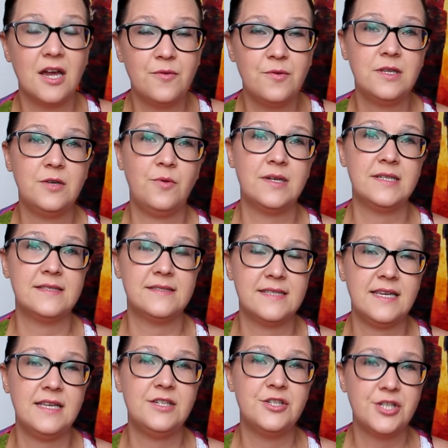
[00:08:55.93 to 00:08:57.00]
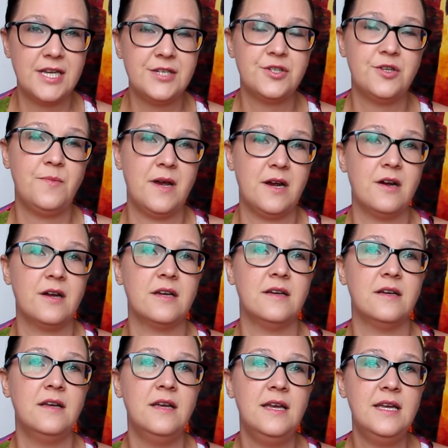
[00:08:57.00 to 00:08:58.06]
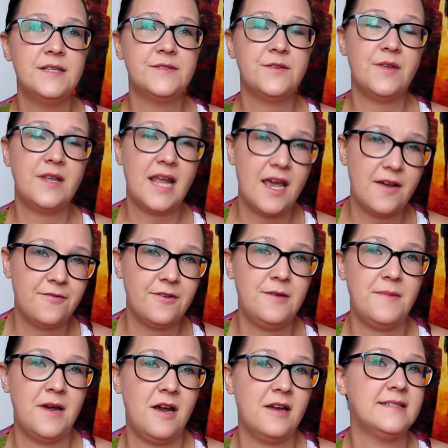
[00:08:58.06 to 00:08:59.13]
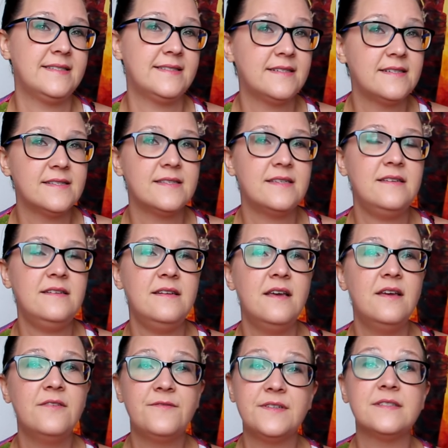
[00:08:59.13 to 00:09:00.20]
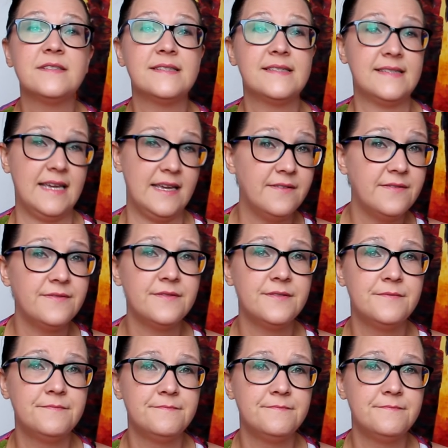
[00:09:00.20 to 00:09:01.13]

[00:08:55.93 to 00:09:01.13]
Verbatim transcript: I really want to see change in America so that every American citizen feels safe.